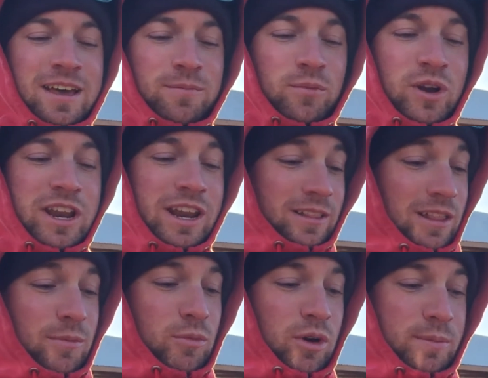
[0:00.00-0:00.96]
We're getting a
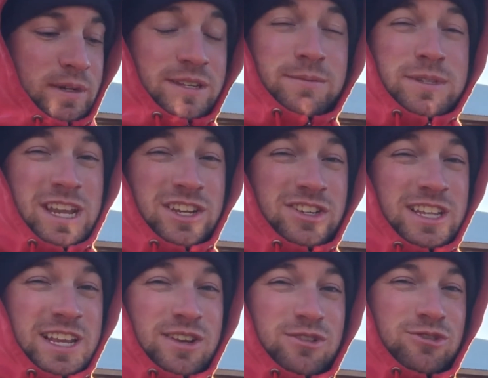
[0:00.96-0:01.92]
lot more precipitation
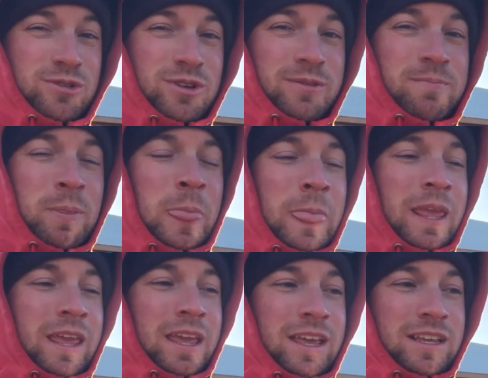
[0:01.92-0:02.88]
than usual,
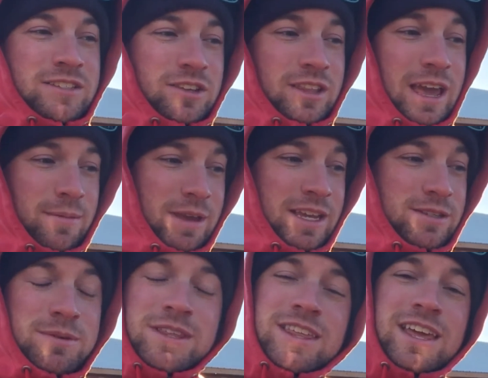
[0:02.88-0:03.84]
so that
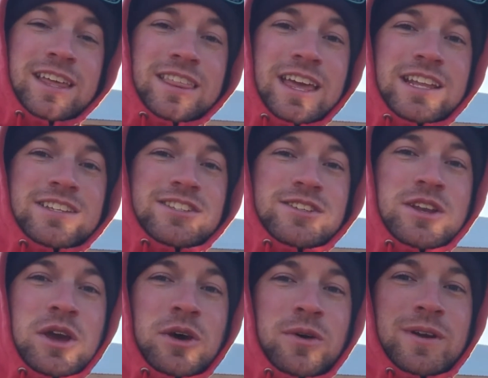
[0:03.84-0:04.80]
makes me think that
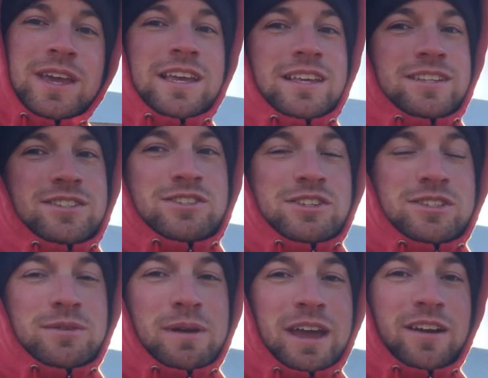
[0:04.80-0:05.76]
snow is
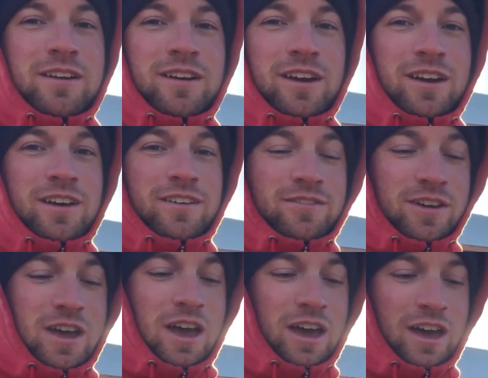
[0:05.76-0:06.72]
just a matter of
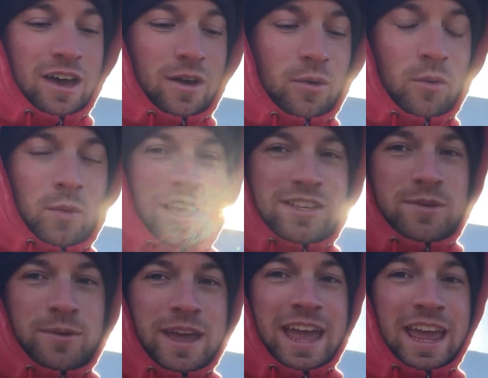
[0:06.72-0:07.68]
weeks
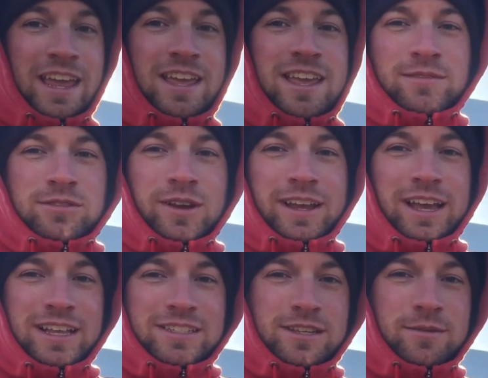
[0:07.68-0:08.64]
away. So I
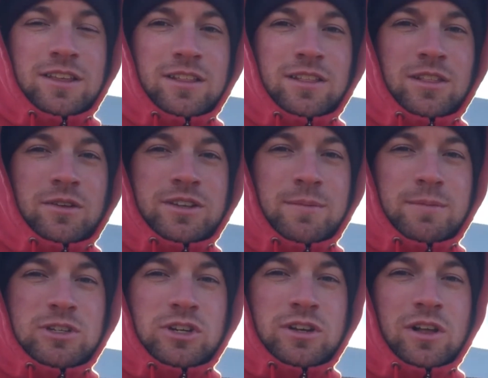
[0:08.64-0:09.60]
got some low
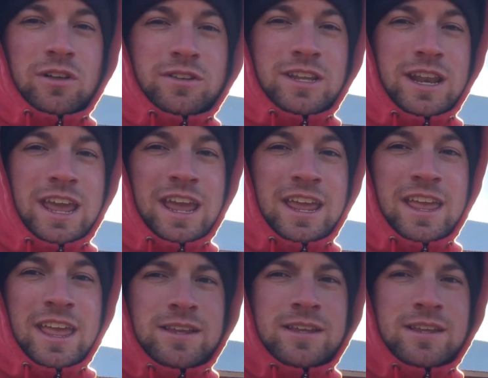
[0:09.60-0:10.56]
temperature caulk today,
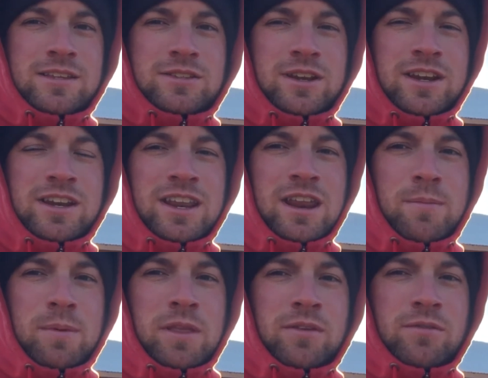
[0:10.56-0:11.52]
so I need to get
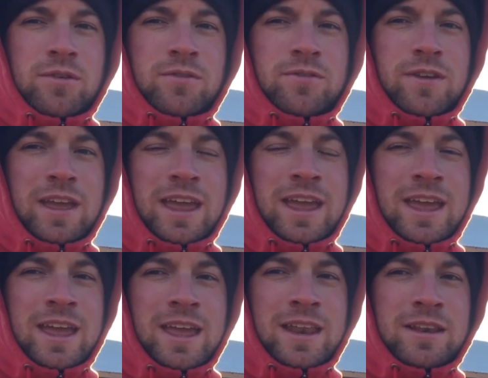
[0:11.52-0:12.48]
up on the roof
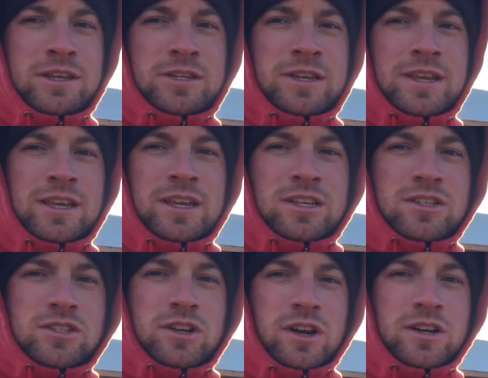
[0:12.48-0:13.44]
and
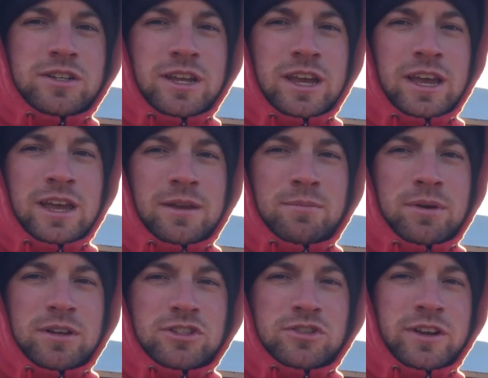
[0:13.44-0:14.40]
start
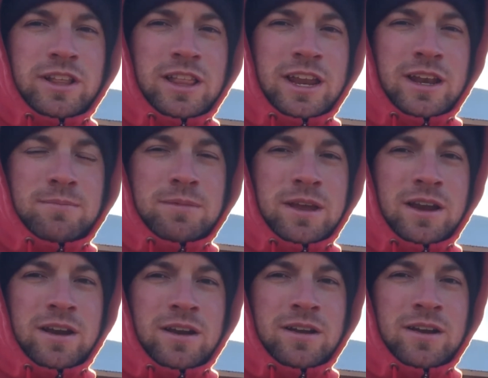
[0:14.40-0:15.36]
put a string line up
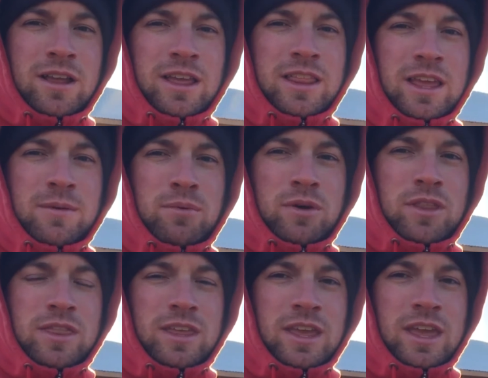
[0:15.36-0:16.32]
there, and then
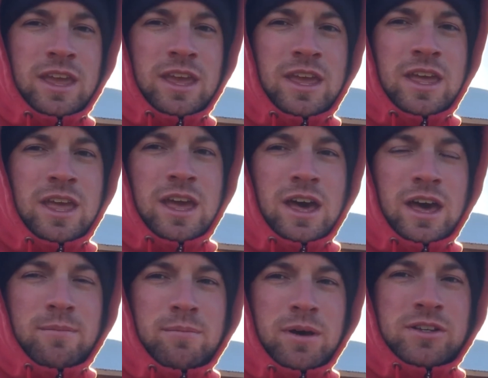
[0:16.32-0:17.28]
put the
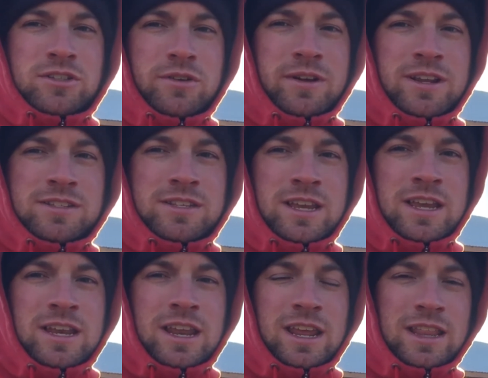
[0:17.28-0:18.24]
bug screens
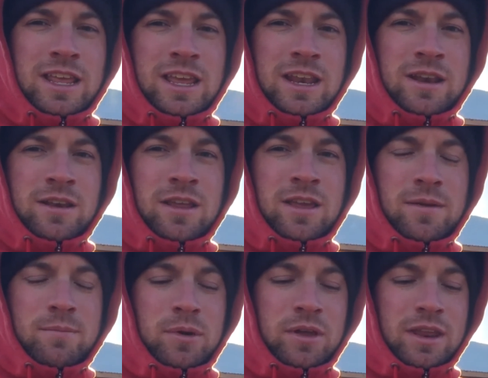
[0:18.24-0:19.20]
in, and then
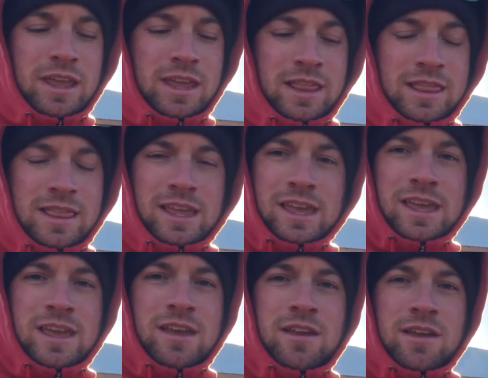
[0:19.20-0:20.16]
put in
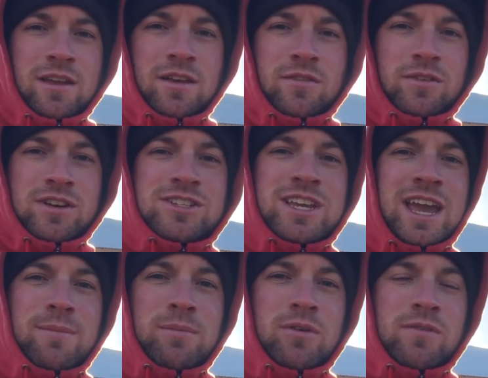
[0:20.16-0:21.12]
the ridge
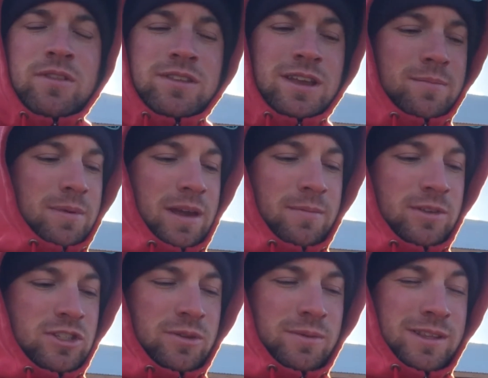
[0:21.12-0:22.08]
cap over the top. I'm
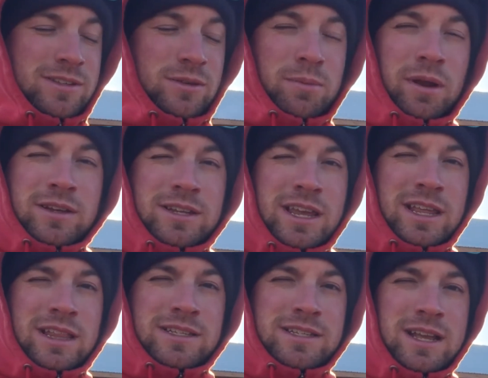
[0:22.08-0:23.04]
assuming this will probably take
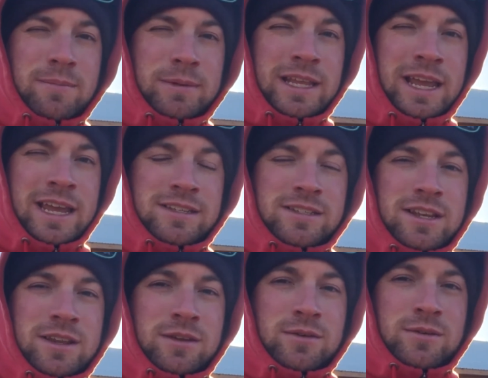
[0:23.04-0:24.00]
at least a couple days to
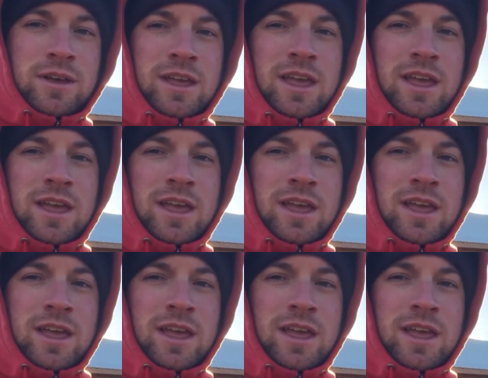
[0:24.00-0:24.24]
do.